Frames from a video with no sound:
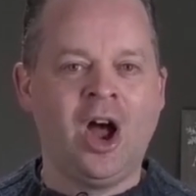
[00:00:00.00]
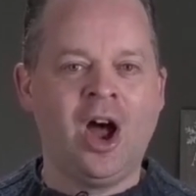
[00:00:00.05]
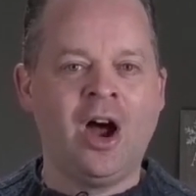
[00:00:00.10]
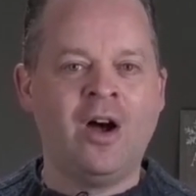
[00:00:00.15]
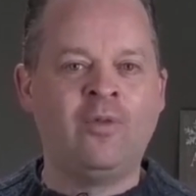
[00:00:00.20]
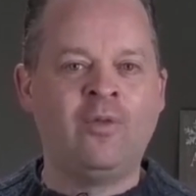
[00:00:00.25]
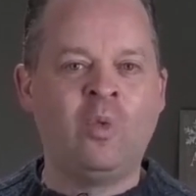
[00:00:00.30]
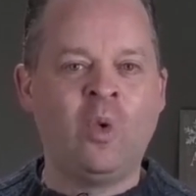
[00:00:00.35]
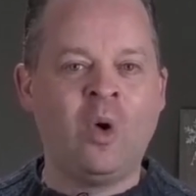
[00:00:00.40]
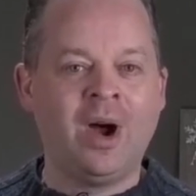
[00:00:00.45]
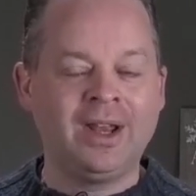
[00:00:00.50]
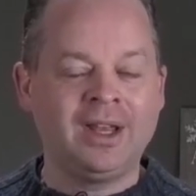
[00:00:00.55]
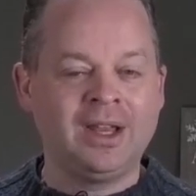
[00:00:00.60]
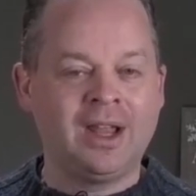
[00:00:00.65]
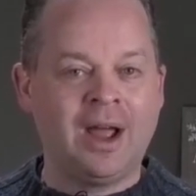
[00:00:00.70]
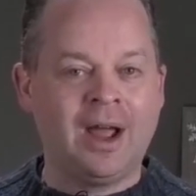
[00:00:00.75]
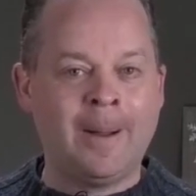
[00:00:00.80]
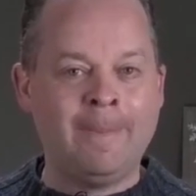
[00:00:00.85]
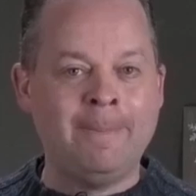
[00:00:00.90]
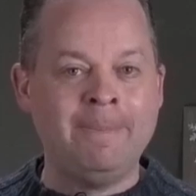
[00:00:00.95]
of
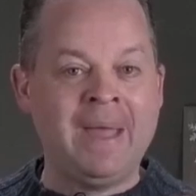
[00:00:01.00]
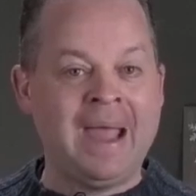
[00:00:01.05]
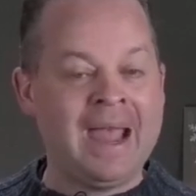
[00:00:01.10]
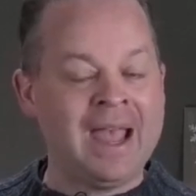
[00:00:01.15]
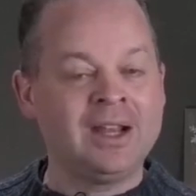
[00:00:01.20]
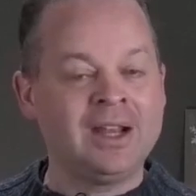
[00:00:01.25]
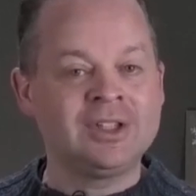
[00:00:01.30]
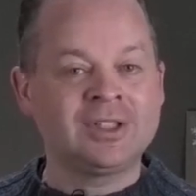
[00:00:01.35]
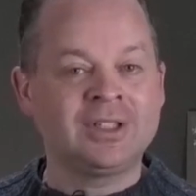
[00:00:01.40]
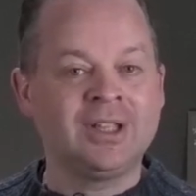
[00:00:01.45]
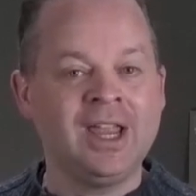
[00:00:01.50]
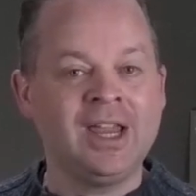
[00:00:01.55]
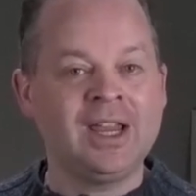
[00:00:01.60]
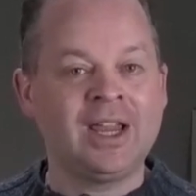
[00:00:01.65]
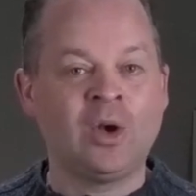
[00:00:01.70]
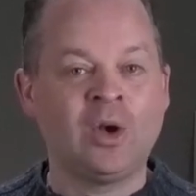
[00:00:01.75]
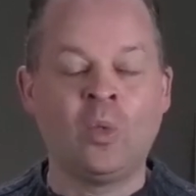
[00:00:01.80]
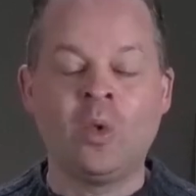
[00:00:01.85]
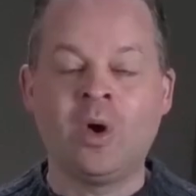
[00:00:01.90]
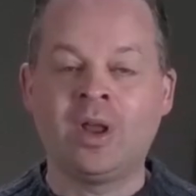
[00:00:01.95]
what a man is
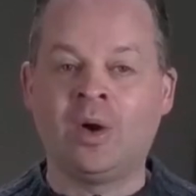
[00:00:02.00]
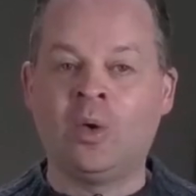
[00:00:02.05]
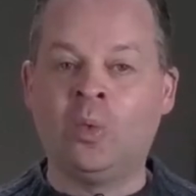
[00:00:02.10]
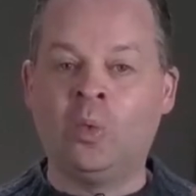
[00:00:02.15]
like and what a